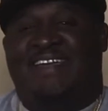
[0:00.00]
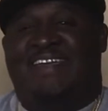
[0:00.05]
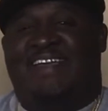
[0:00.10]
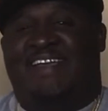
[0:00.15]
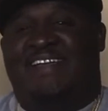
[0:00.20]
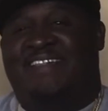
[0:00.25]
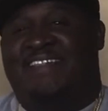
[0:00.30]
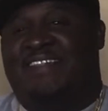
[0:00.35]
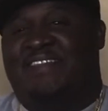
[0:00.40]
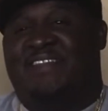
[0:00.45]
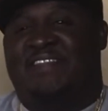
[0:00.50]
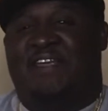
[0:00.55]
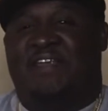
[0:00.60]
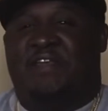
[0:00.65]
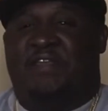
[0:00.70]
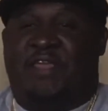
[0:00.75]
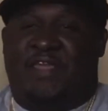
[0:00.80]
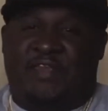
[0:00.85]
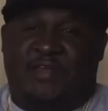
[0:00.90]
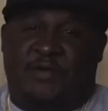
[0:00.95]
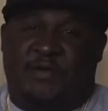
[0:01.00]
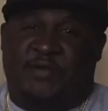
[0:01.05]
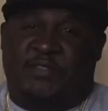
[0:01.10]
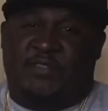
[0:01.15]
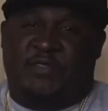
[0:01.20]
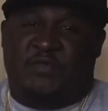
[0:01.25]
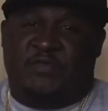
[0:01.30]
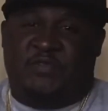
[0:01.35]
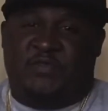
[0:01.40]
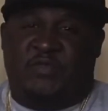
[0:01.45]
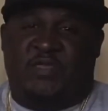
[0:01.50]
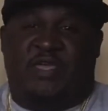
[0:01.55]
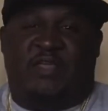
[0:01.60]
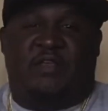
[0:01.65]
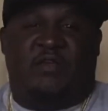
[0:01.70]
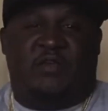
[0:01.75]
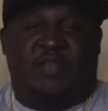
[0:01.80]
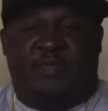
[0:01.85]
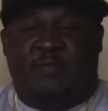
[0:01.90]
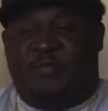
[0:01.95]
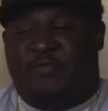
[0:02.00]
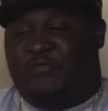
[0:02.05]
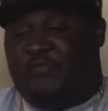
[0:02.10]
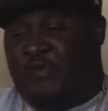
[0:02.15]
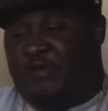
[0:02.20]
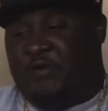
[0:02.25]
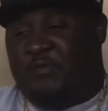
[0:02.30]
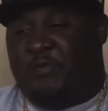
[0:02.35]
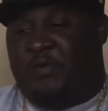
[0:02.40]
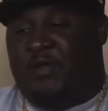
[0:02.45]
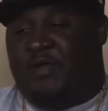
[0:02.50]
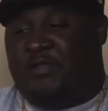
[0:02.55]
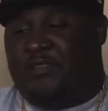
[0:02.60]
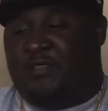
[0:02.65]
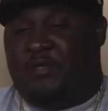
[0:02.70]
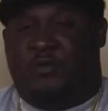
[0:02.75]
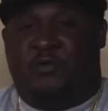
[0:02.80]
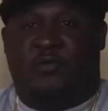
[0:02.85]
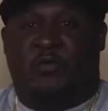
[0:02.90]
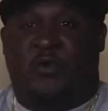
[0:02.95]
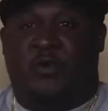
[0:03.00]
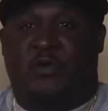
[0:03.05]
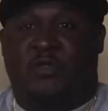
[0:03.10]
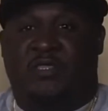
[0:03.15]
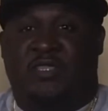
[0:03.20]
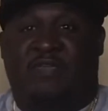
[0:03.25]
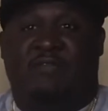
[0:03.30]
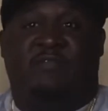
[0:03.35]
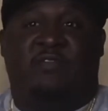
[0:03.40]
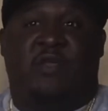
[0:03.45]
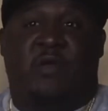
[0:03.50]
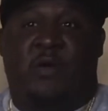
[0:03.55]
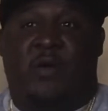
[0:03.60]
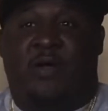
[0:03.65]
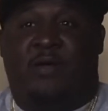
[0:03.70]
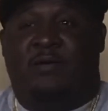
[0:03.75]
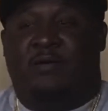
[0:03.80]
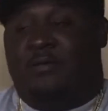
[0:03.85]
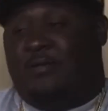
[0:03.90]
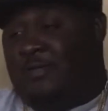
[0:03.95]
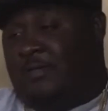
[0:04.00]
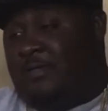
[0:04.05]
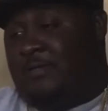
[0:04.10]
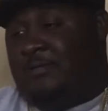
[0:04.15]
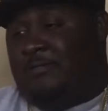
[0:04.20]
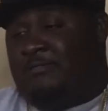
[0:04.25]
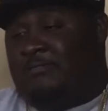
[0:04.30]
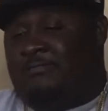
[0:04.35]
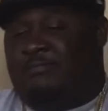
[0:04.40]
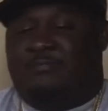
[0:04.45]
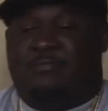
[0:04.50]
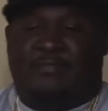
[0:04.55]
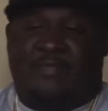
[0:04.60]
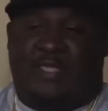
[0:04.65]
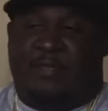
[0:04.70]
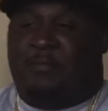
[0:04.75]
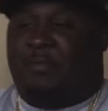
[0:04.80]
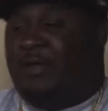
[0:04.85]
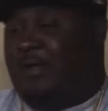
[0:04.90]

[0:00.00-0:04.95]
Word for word: I should tell you, I know this YouTube, y'all know they be trying to find certain words, even though I. Never mind.